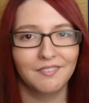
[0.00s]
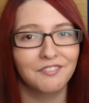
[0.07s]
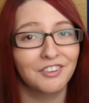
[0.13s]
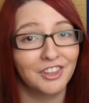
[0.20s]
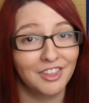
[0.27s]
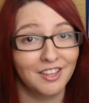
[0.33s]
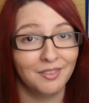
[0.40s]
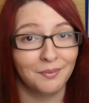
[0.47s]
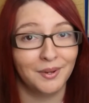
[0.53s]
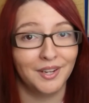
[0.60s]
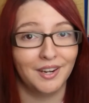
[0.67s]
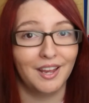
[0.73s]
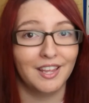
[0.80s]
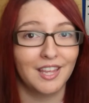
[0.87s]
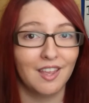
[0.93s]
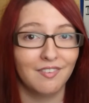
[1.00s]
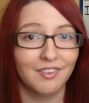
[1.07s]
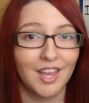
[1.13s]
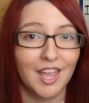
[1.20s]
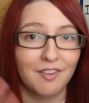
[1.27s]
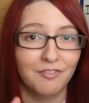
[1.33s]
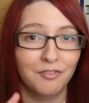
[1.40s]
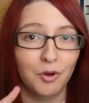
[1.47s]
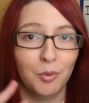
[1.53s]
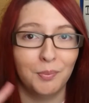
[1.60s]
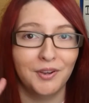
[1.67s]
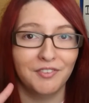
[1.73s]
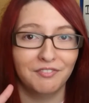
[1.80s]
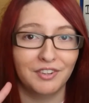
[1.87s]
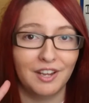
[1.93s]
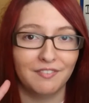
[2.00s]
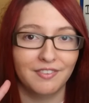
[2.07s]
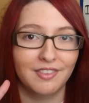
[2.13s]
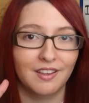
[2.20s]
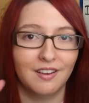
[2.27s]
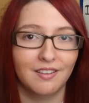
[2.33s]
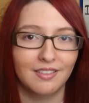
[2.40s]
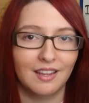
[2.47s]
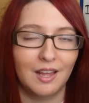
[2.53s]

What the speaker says: For this one, I gave it a 4.5 stars,